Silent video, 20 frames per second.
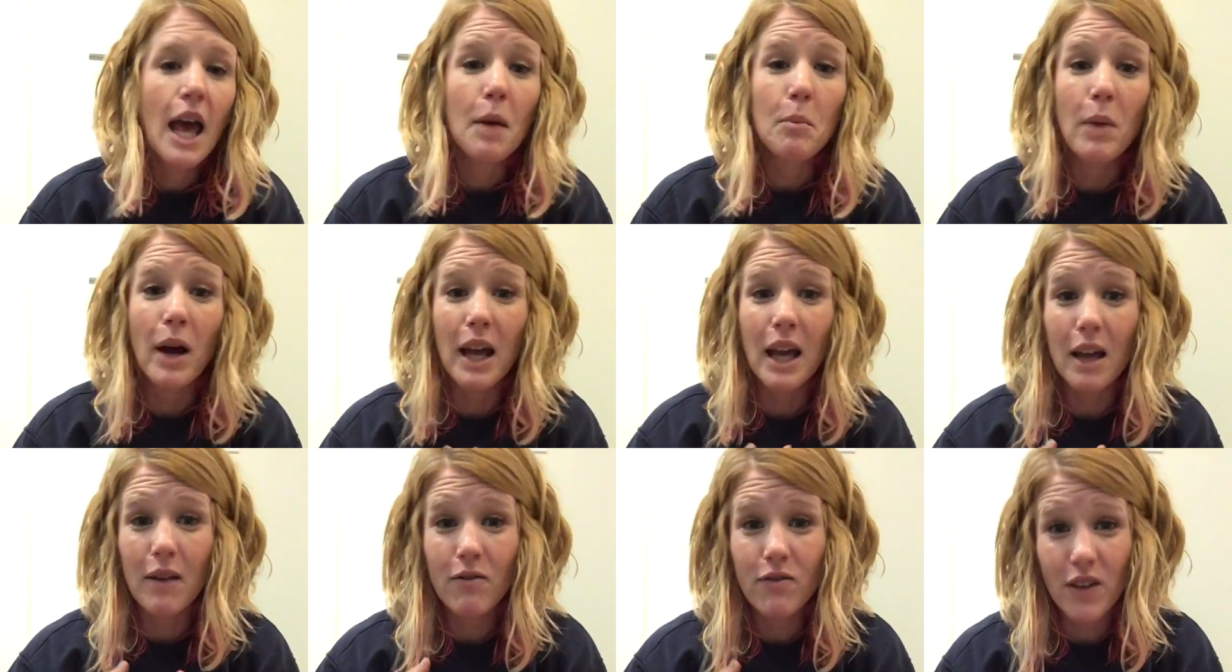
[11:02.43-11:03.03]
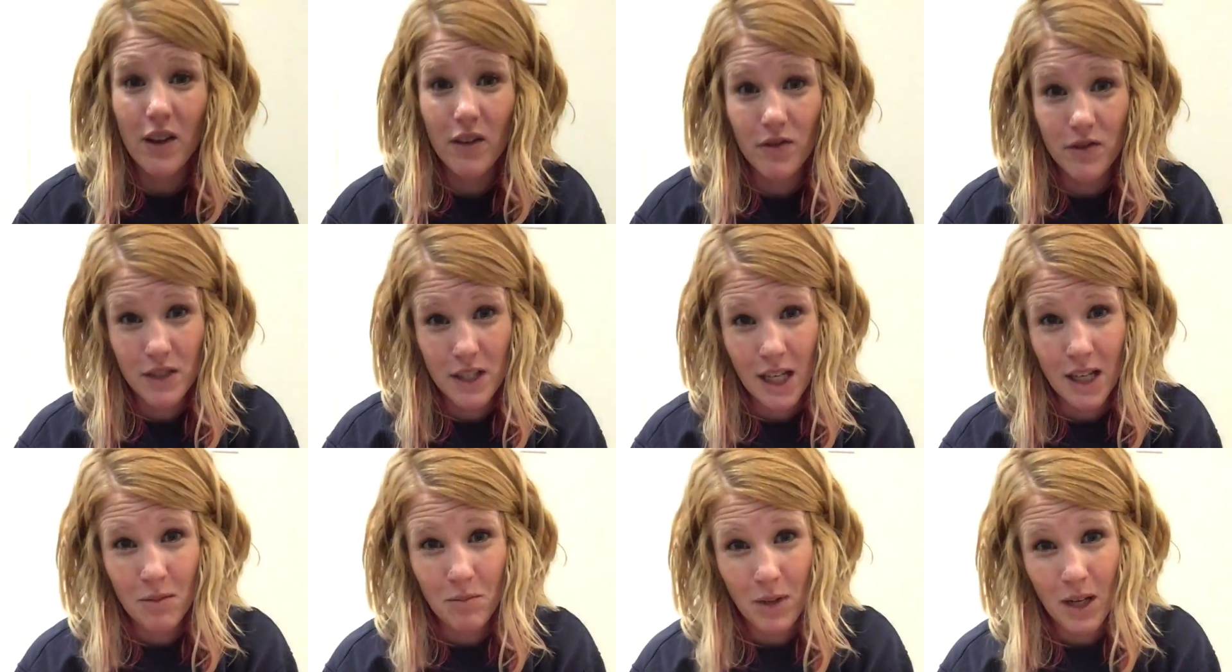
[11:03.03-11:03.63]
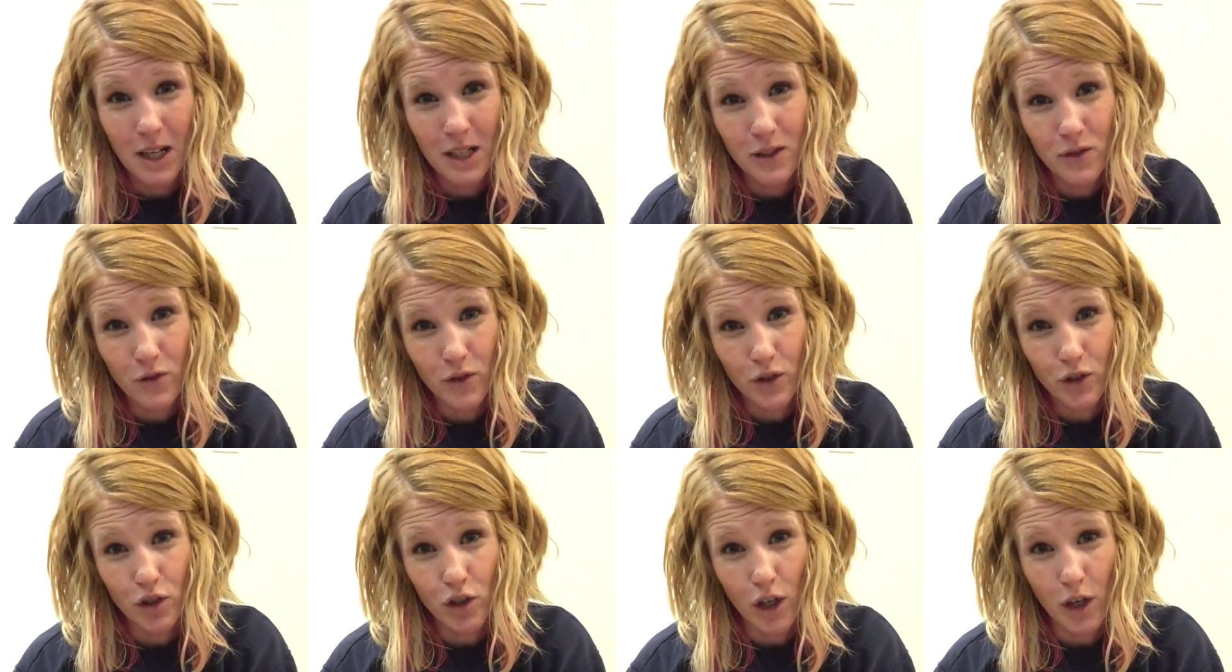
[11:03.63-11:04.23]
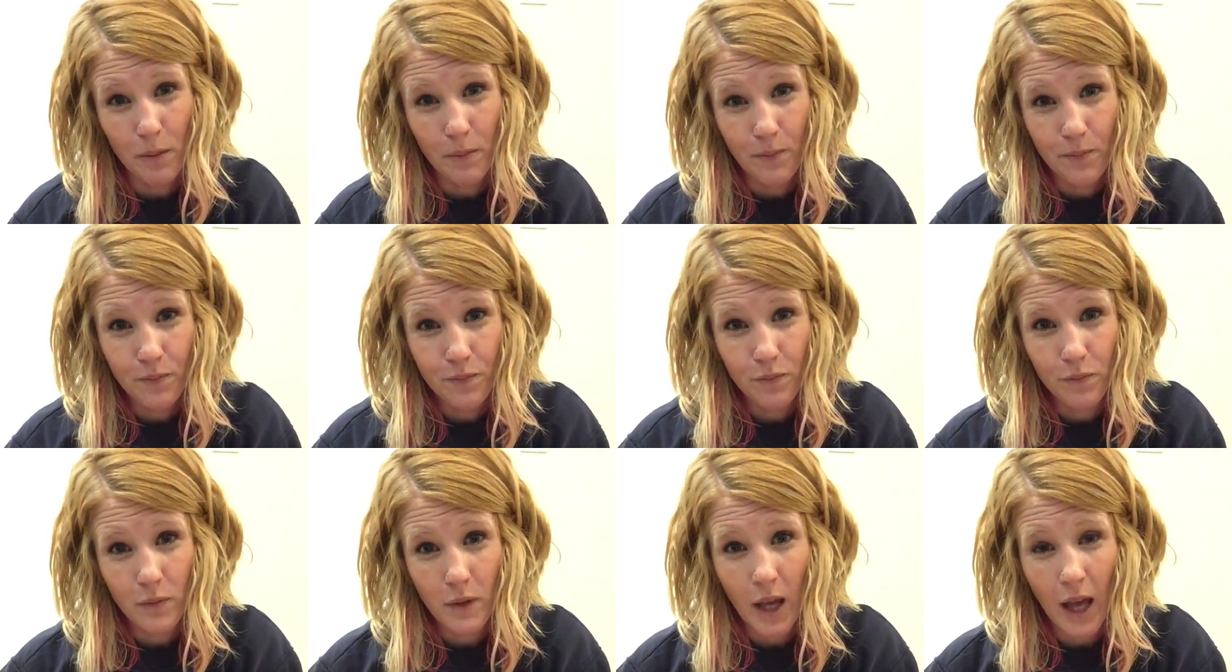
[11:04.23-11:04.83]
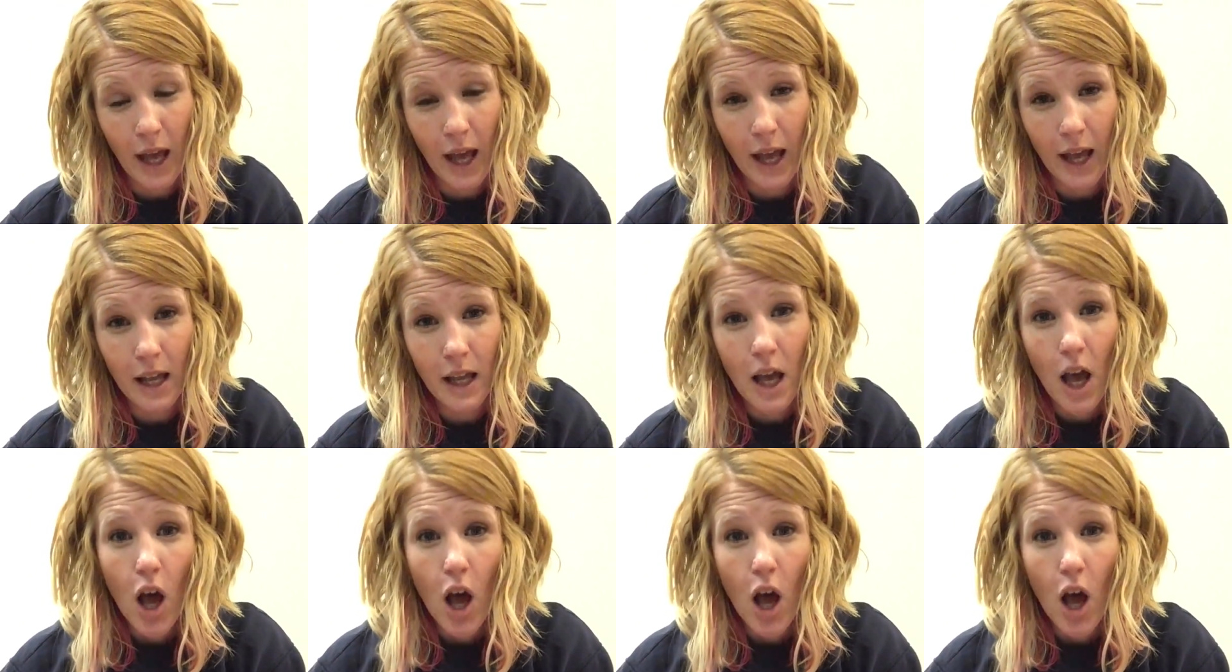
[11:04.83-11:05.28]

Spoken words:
But 15 minutes for sure, okay?